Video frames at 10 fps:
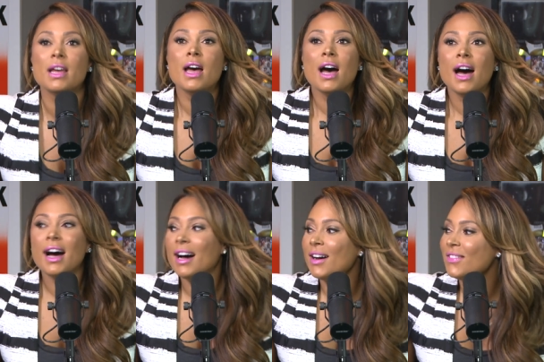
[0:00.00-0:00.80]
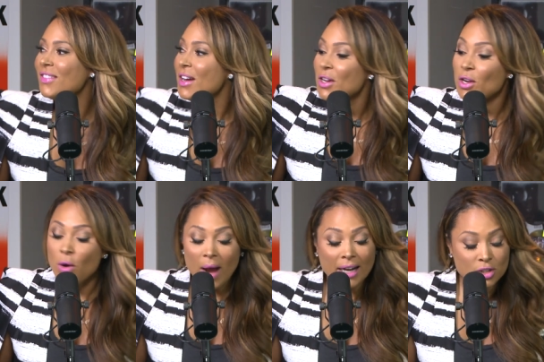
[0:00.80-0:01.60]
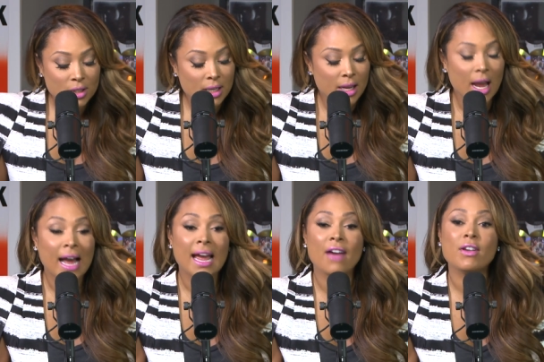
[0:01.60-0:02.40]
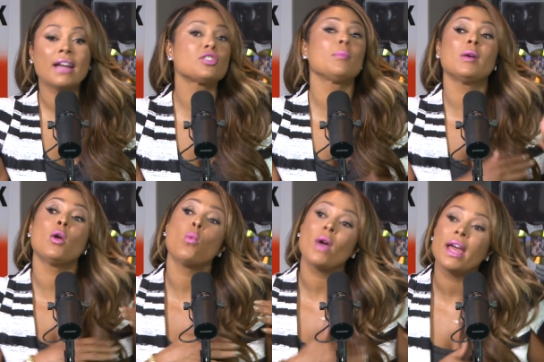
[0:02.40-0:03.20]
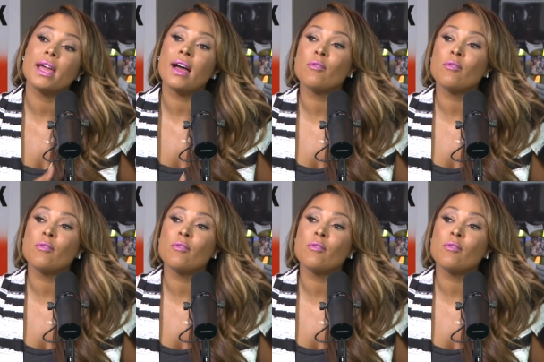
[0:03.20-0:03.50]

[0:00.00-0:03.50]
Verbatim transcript: um, you know, actually I haven't actually been away.